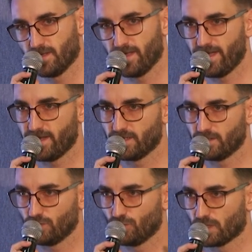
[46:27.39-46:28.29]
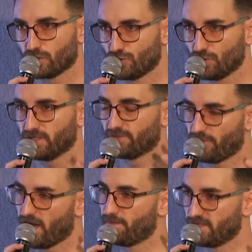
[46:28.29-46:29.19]
and you are sure that
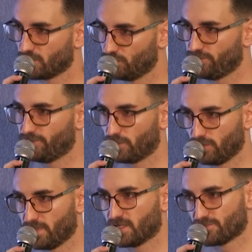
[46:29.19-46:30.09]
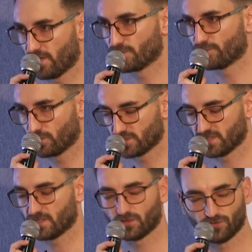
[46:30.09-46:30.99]
Firebase is a good fit for you, because Firebase, of course,
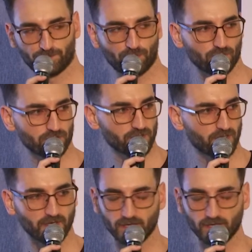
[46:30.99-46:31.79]
has a lot of pros. Yeah.